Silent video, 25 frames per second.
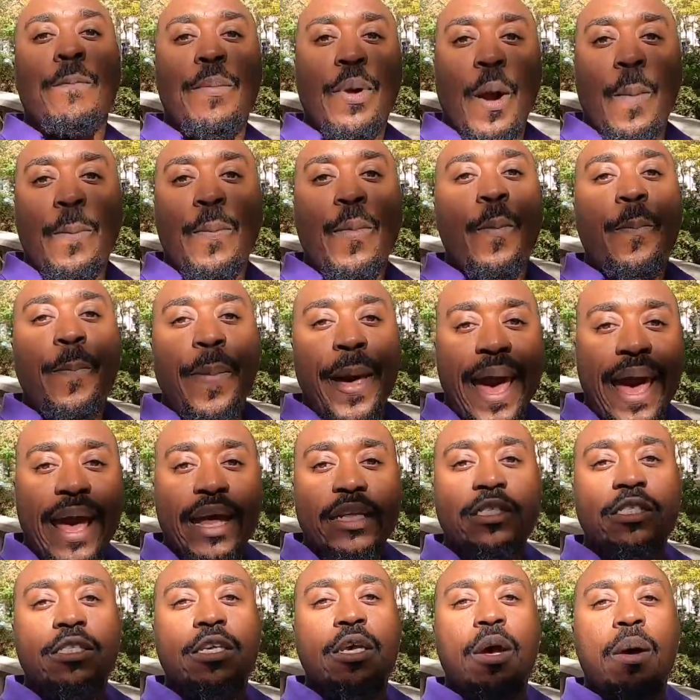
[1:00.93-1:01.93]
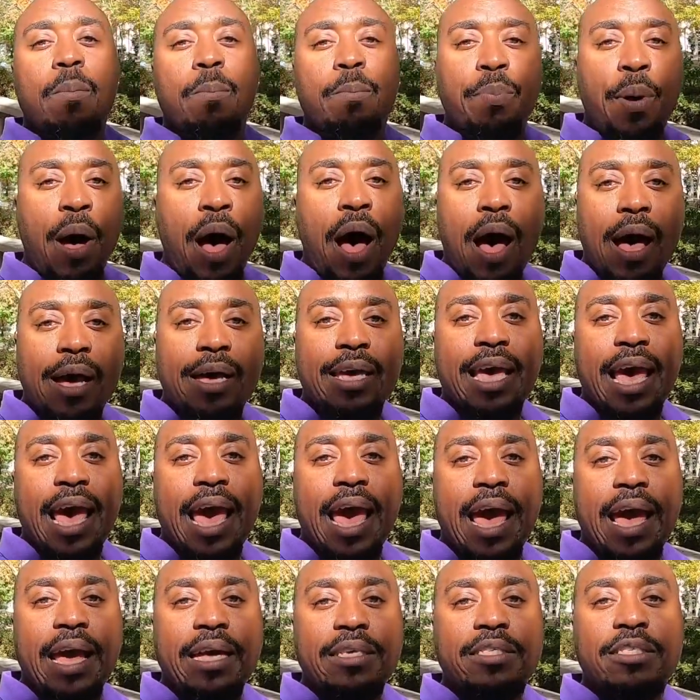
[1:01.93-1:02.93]
Purple Pants
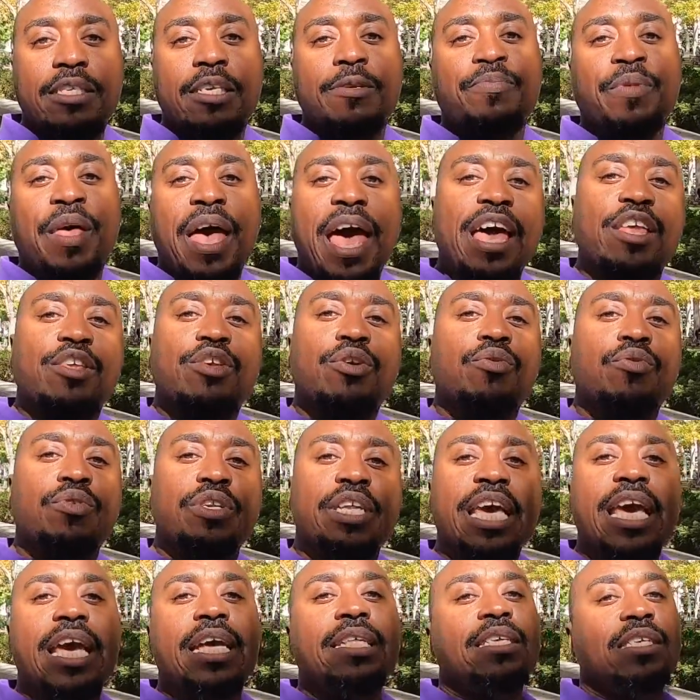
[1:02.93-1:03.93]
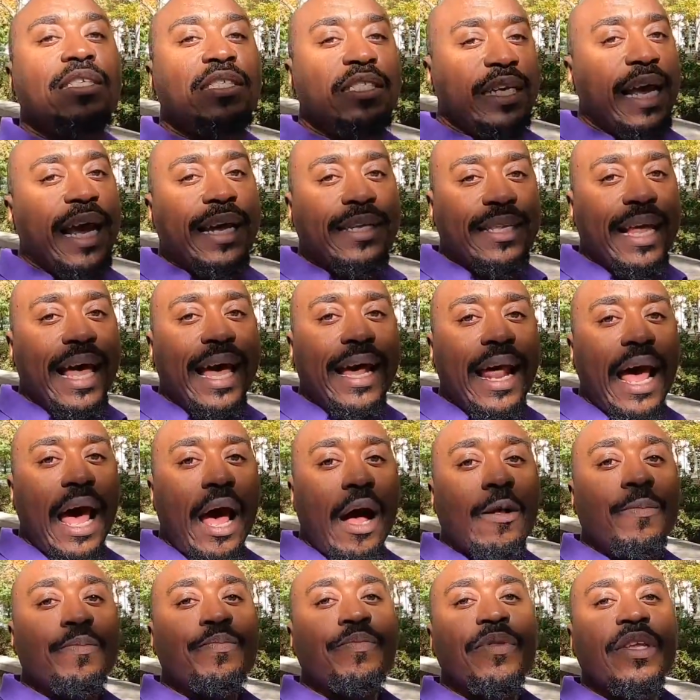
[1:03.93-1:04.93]
podcast, and you need to check that
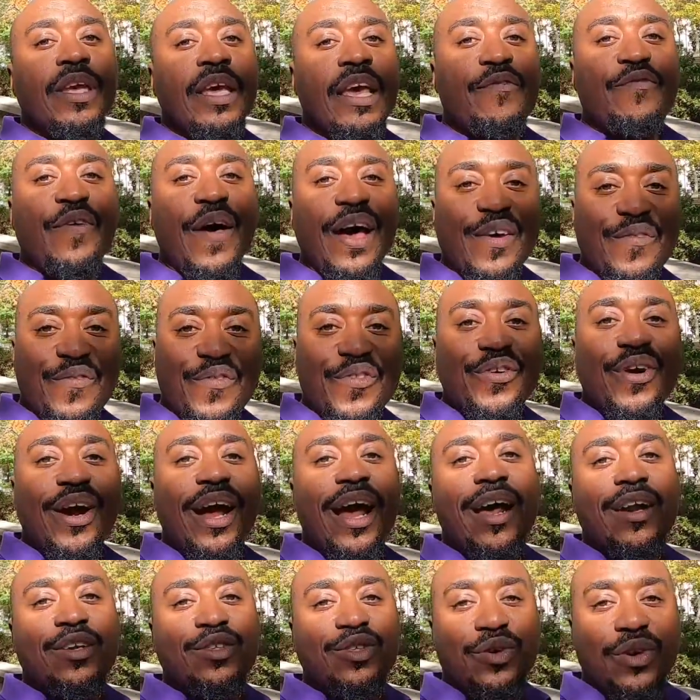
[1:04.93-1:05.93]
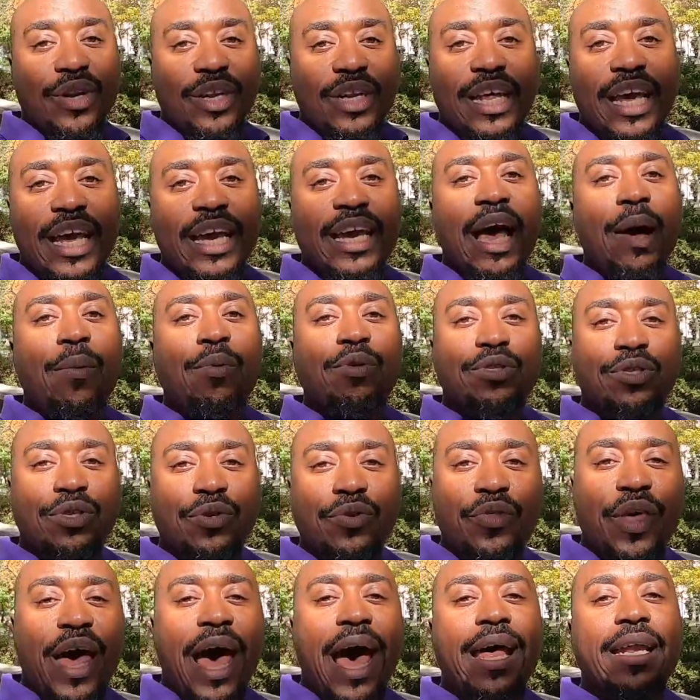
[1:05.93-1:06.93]
out. If I can figure out how to do a link, I will
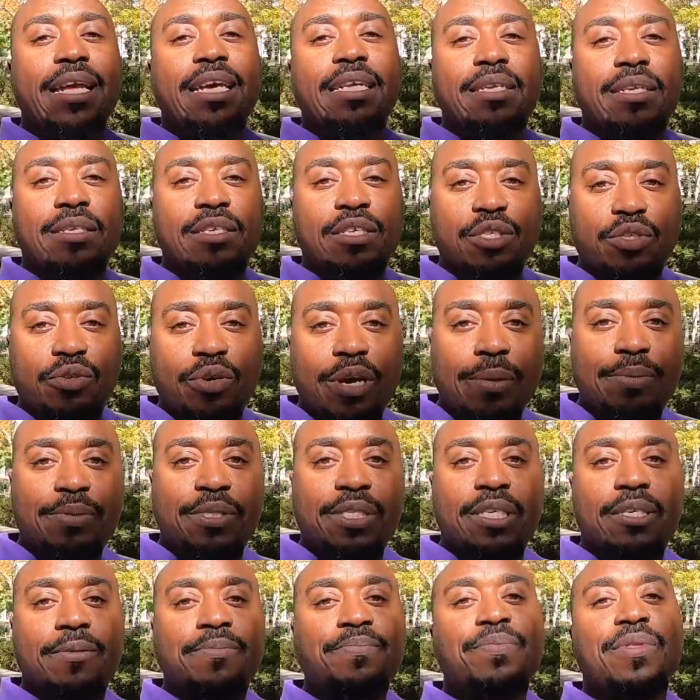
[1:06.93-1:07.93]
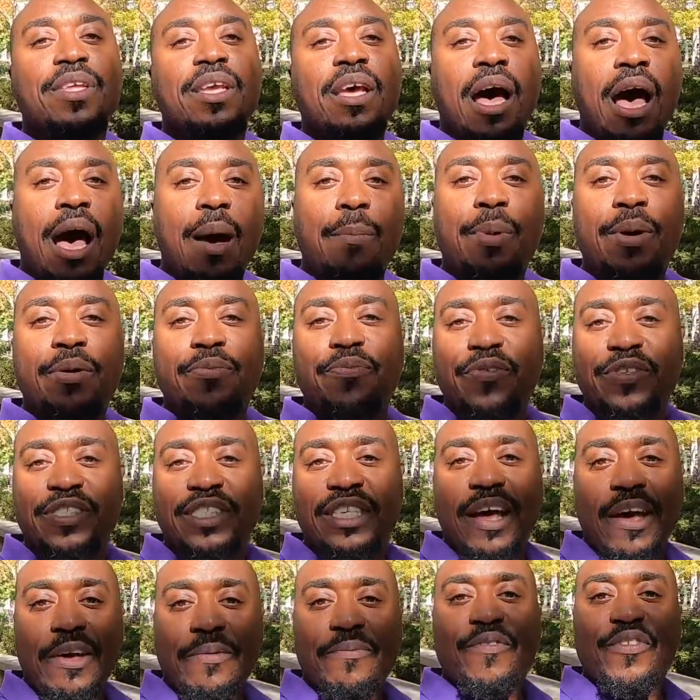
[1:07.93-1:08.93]
do that in the description. But
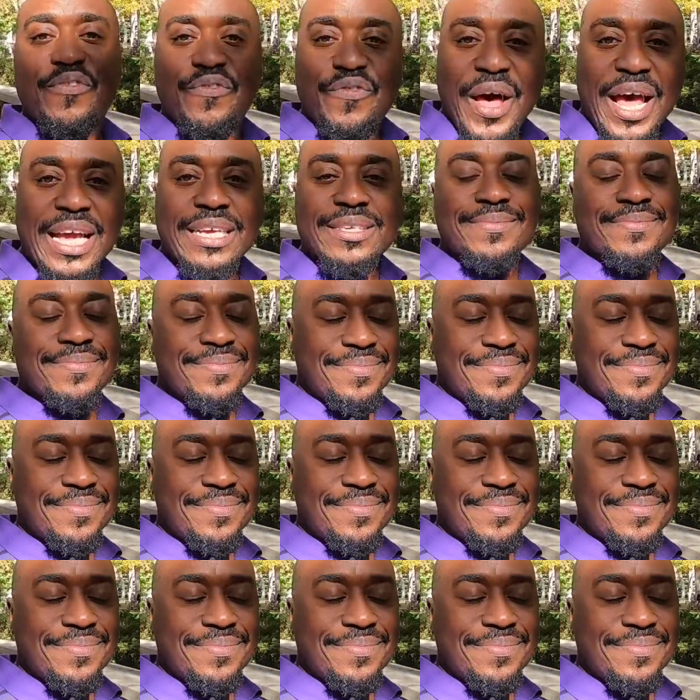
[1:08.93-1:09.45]
suffice